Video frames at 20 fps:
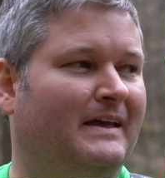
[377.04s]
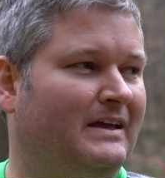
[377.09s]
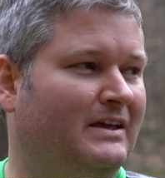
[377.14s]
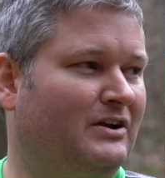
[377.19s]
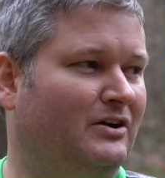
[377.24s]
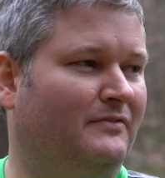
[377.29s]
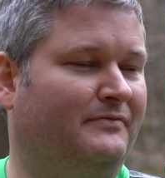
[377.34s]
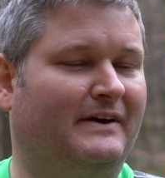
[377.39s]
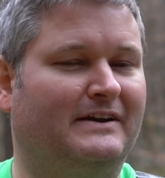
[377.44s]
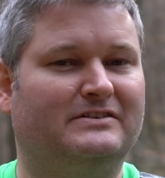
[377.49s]

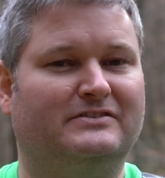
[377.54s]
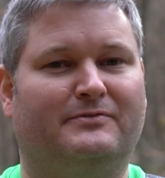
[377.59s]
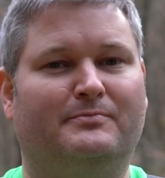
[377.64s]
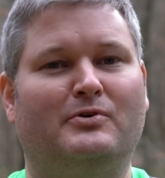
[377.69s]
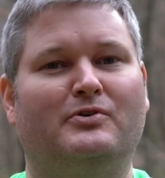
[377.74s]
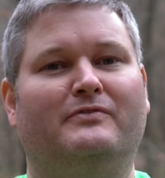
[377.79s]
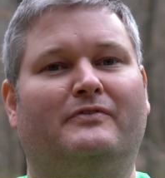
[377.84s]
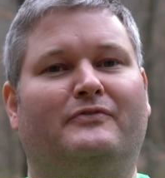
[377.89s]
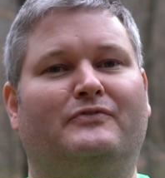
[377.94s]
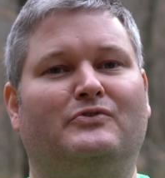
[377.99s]
you know, if they just
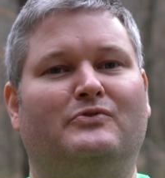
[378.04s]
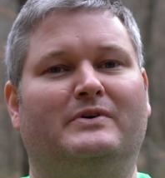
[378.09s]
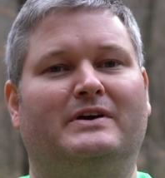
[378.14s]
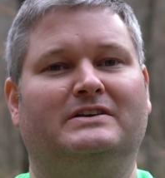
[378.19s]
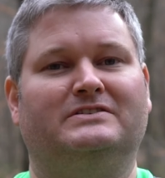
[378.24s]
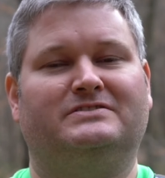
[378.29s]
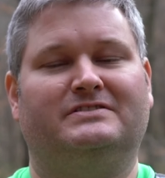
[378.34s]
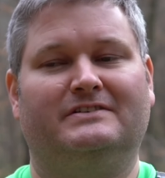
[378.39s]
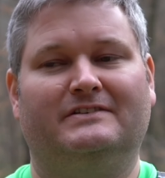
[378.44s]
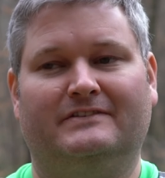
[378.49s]
move a few
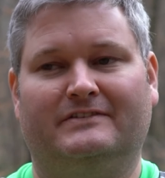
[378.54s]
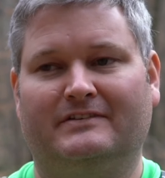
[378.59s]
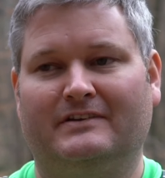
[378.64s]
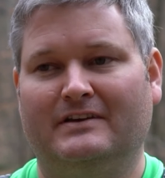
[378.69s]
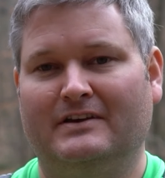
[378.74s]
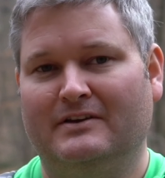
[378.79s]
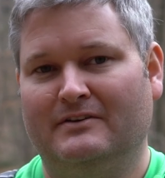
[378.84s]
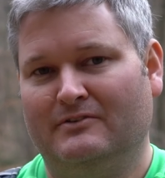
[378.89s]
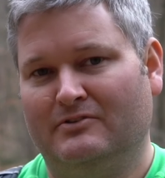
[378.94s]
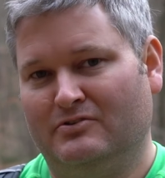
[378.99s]
inches,
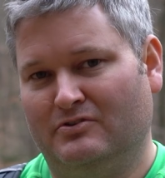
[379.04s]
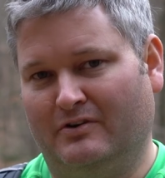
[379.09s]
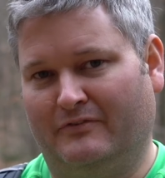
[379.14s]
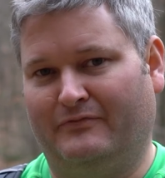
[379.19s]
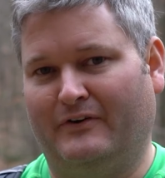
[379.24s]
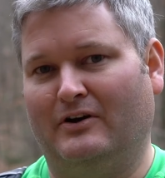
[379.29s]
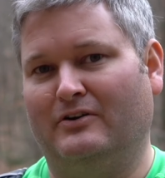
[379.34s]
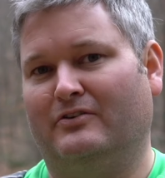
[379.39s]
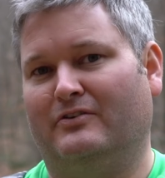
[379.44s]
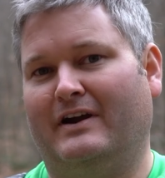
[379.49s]
your
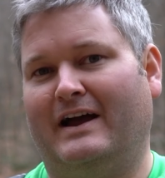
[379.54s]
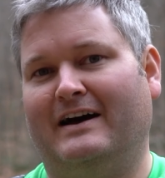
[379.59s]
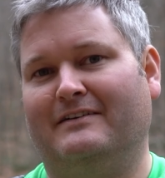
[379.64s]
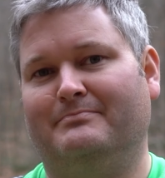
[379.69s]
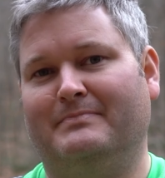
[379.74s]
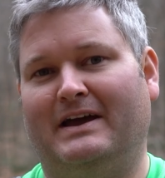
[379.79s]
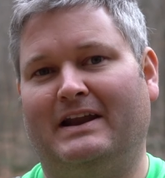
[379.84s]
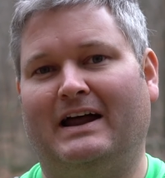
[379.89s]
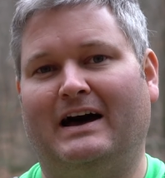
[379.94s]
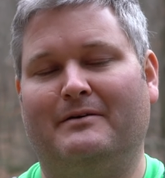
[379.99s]

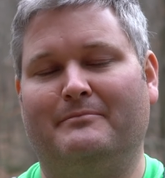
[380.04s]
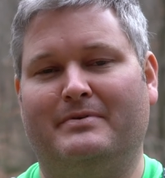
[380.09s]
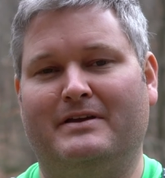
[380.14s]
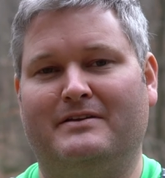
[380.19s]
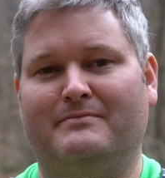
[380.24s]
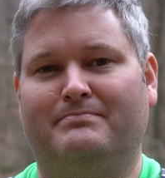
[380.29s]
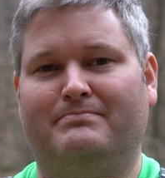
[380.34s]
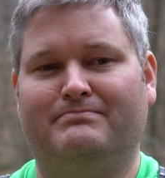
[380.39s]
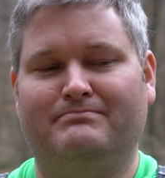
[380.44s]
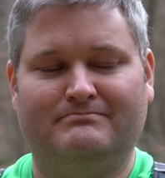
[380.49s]
photograph may not
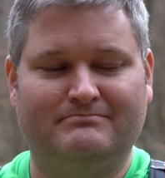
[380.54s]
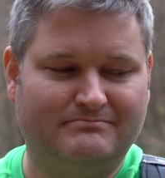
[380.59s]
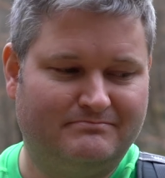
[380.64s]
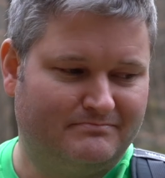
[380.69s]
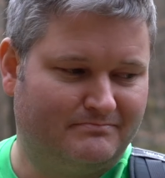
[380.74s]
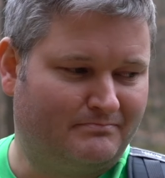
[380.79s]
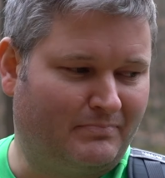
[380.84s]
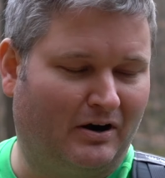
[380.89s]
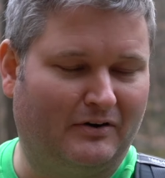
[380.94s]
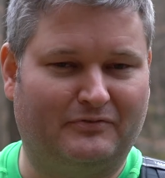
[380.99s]
be
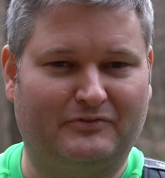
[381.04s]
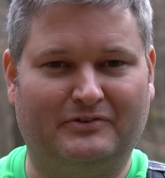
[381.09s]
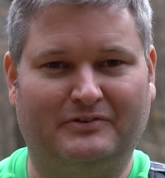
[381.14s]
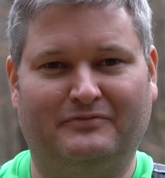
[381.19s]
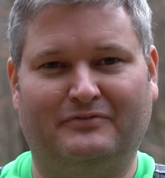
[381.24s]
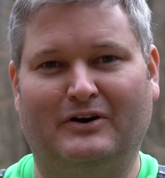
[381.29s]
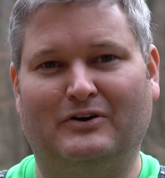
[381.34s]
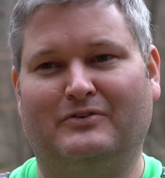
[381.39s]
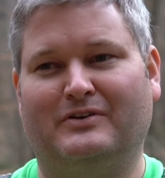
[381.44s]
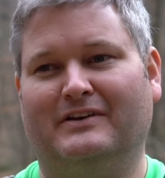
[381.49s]
perfectly
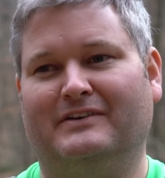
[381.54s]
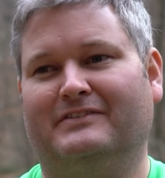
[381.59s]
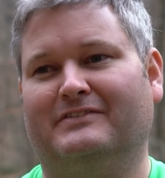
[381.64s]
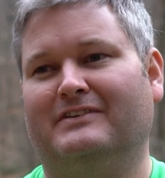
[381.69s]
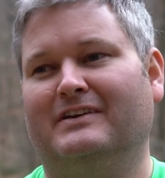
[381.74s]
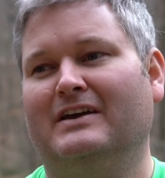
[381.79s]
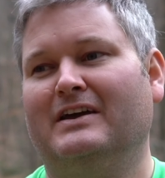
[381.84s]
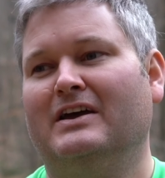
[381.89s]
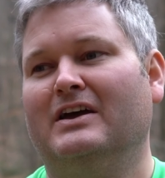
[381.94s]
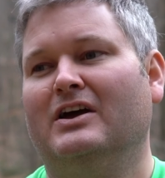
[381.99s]
focused.